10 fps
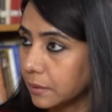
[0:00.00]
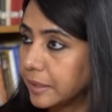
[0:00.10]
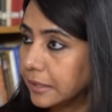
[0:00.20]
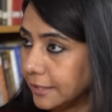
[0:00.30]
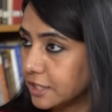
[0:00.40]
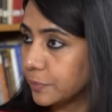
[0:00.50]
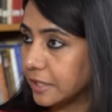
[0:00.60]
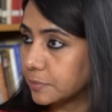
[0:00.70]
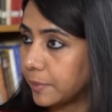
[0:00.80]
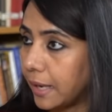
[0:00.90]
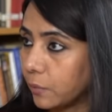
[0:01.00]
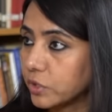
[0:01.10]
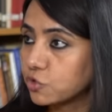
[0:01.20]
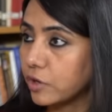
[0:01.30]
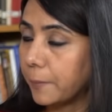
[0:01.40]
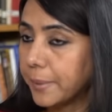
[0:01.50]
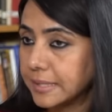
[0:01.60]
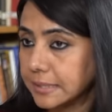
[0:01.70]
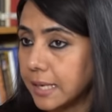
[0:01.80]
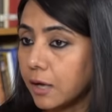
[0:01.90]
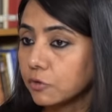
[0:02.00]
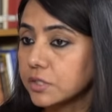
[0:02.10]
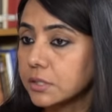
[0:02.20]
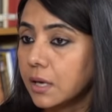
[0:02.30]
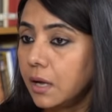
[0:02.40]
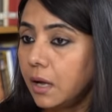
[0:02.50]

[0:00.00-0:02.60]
the Middle East peace plan, which Trump has announced.